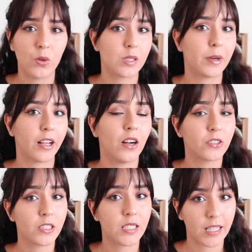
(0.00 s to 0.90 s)
was about
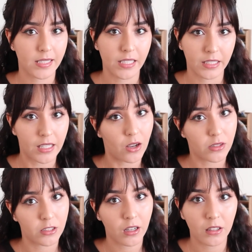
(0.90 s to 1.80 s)

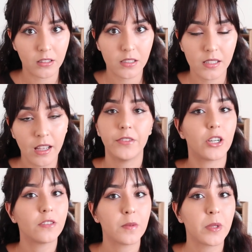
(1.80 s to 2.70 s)
$116,000. If
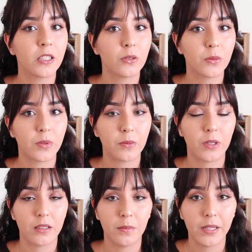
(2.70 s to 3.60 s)
you're unfamiliar with
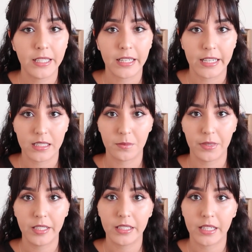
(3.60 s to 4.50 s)
what the median is, the
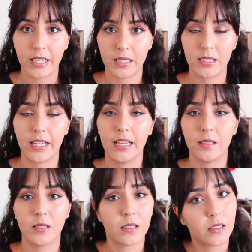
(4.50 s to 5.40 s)
median is a
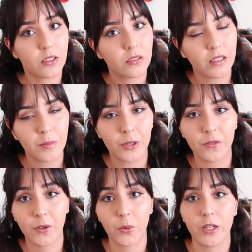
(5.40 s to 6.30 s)
statistical
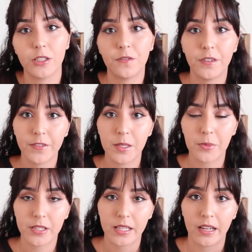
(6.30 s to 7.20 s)
number for which
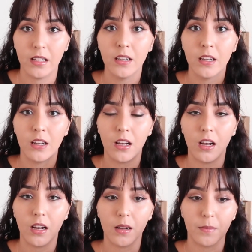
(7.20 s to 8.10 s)
50%
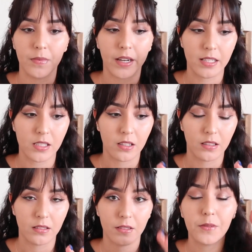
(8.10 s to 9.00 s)
um, that is
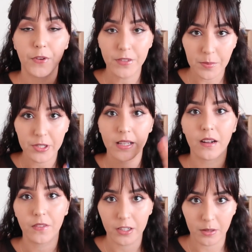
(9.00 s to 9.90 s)

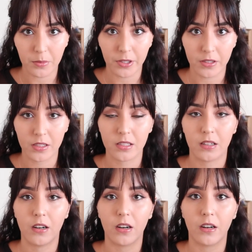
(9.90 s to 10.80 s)
50% of the numbers
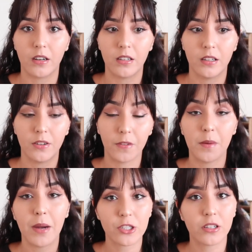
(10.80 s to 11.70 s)
are, of
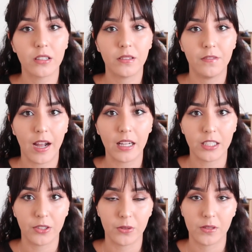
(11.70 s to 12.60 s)
the measured
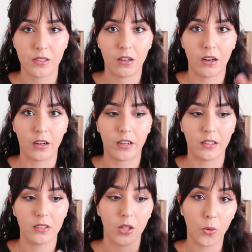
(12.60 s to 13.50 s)
values
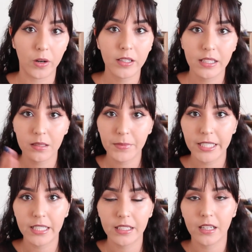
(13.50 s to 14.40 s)
are lower than the
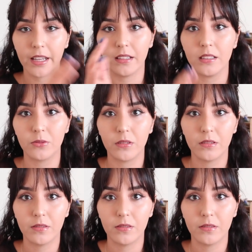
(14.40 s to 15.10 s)
median and the